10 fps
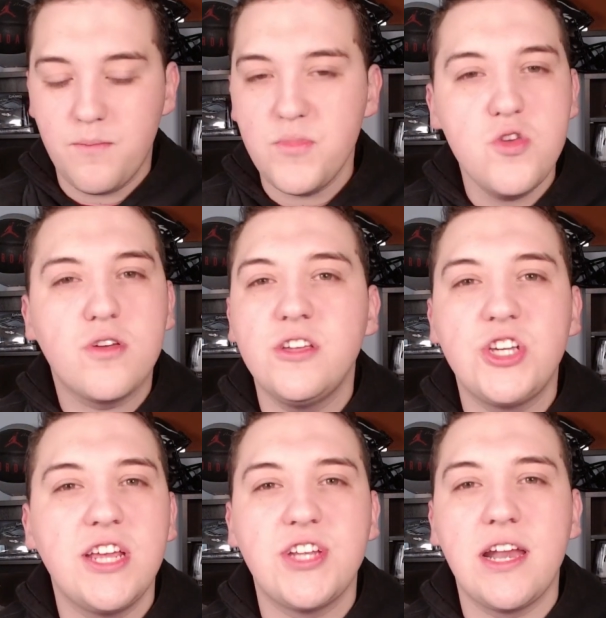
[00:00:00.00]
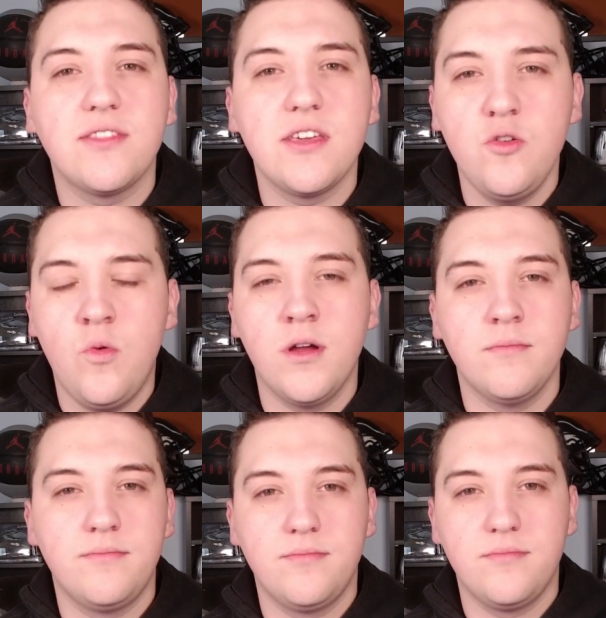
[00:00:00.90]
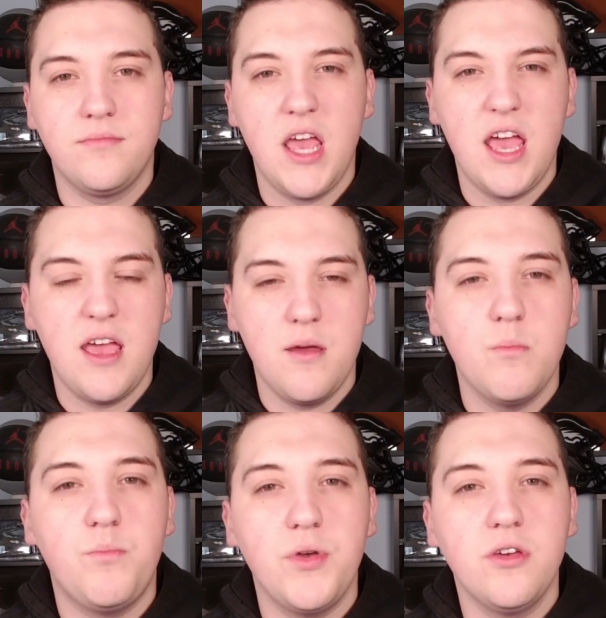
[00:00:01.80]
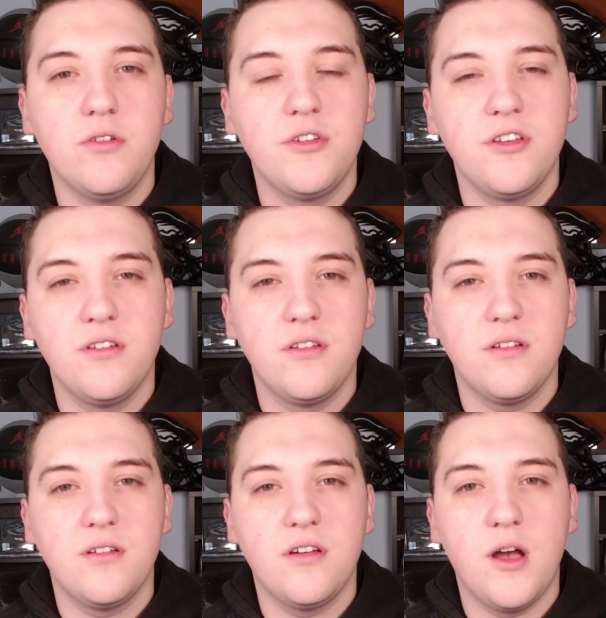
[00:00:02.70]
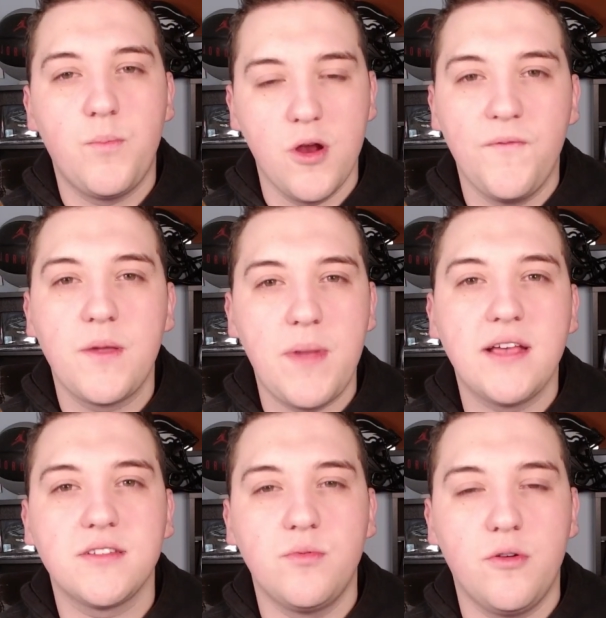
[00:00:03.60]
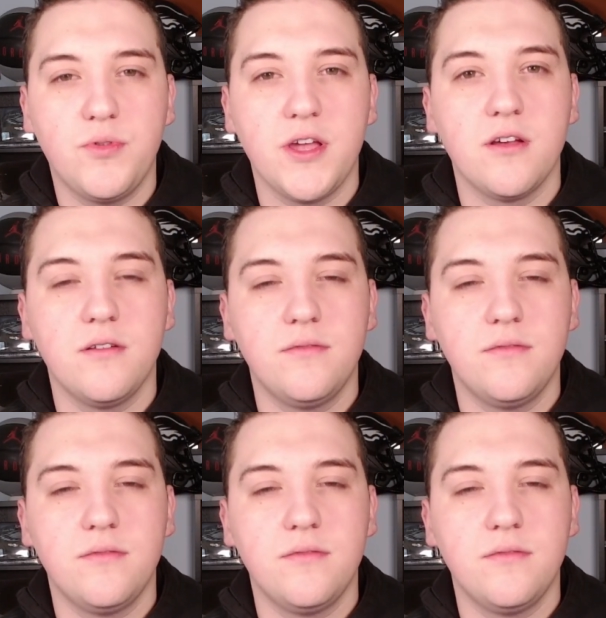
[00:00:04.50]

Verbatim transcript: you can change anything you want. Build a perfect basketball player.